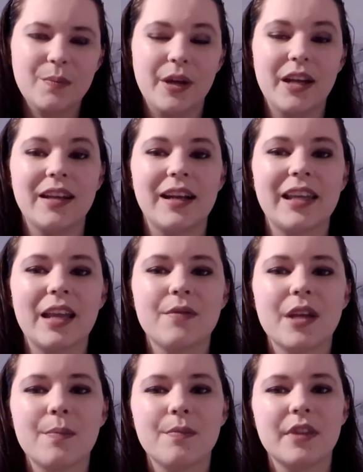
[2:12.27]
but I gave
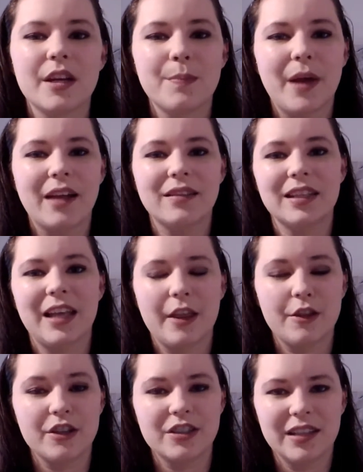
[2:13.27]
them their bath
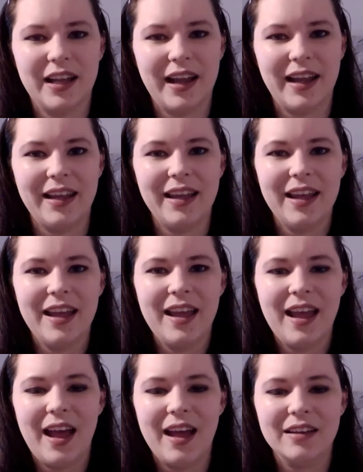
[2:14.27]
together today,
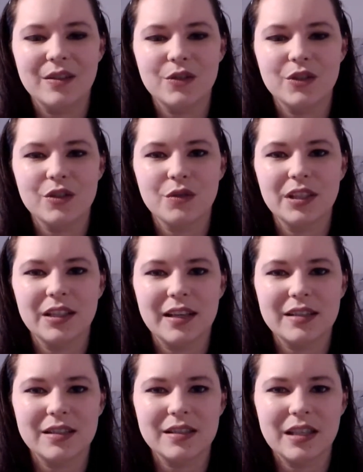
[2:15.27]
and it was just really
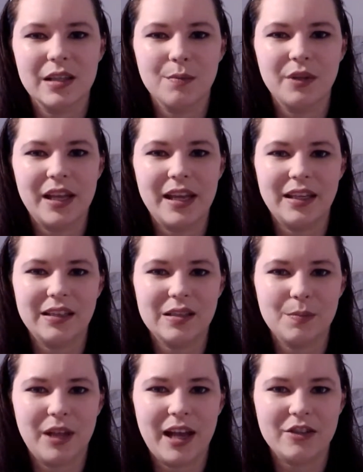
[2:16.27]
nice to see them playing and
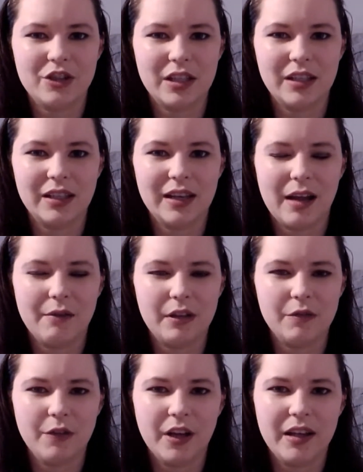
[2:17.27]
splashing and
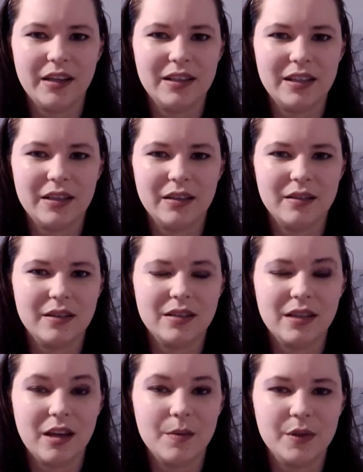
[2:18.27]
having fun in
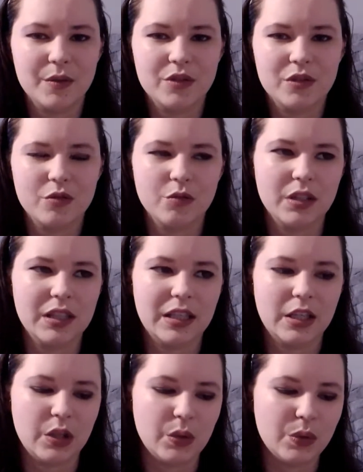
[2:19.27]
the tub. It was just really
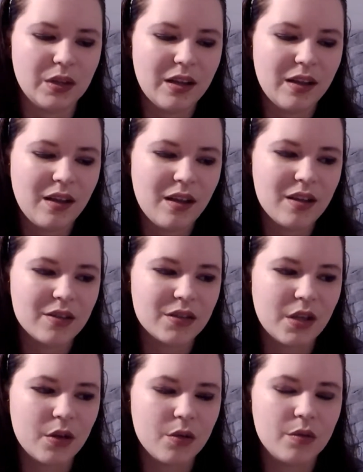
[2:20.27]
cute.
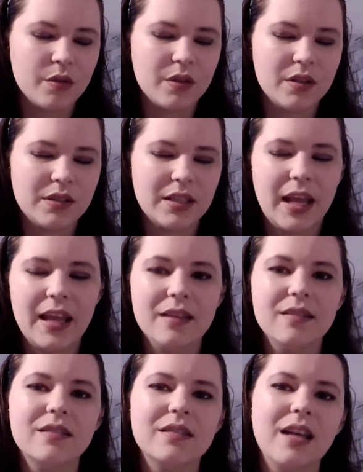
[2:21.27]
So
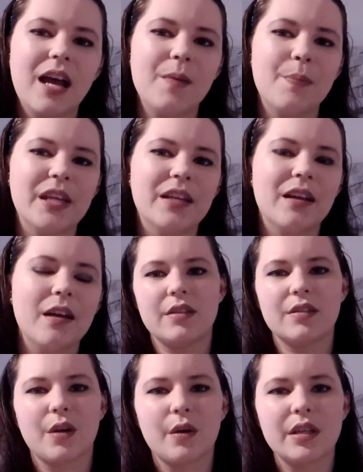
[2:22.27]
today's topic
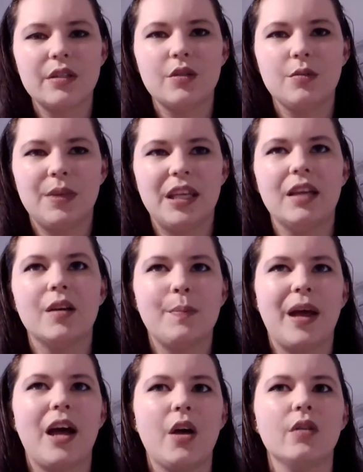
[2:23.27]
is going to be
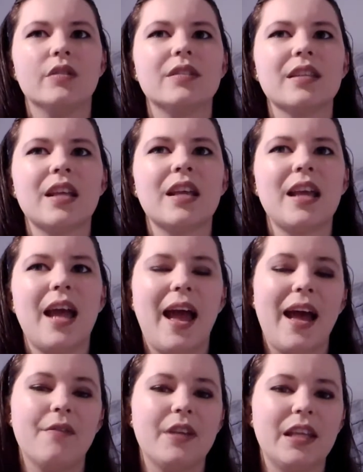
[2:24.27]
about
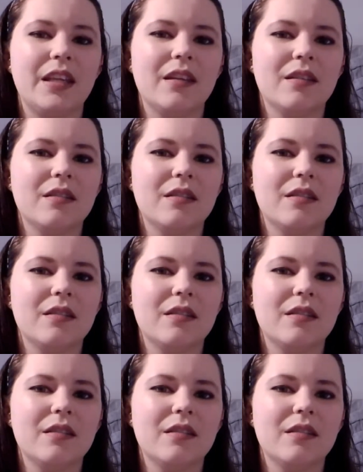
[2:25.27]
having